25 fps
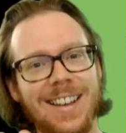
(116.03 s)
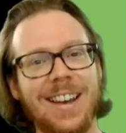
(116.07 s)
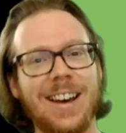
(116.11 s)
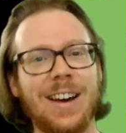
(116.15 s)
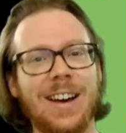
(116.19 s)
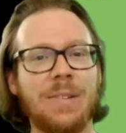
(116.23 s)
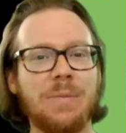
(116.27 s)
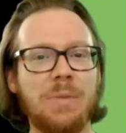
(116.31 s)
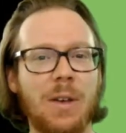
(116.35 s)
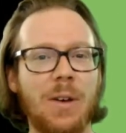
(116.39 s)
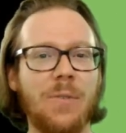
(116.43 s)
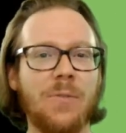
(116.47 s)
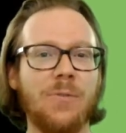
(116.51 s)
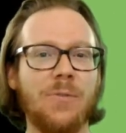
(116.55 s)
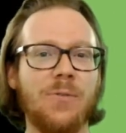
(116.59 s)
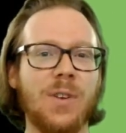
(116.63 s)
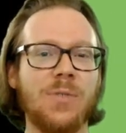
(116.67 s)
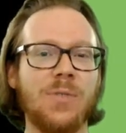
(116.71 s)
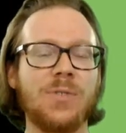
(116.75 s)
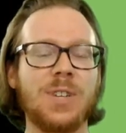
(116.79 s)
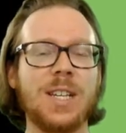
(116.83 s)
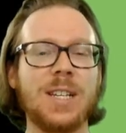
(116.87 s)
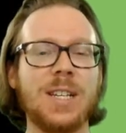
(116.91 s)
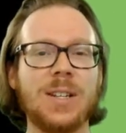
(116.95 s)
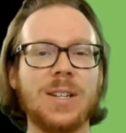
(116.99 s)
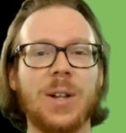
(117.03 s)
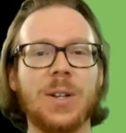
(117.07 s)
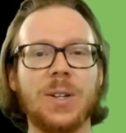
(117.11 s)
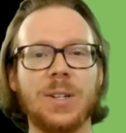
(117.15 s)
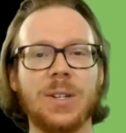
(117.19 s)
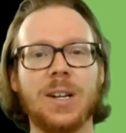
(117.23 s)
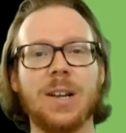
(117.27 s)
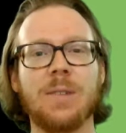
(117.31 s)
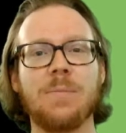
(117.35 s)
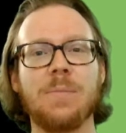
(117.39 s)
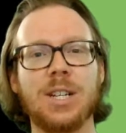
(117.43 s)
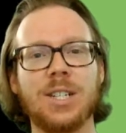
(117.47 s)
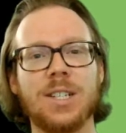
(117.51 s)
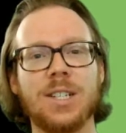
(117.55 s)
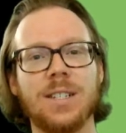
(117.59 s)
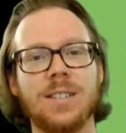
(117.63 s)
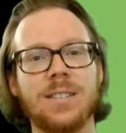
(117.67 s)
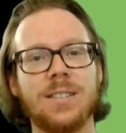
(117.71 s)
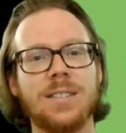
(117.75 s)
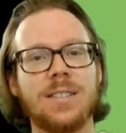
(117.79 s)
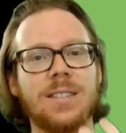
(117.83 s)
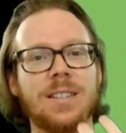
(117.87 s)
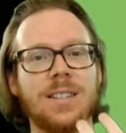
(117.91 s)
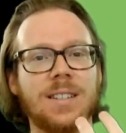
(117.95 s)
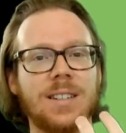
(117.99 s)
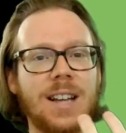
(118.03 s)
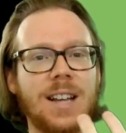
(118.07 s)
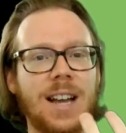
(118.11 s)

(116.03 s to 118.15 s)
of the $15 commissions to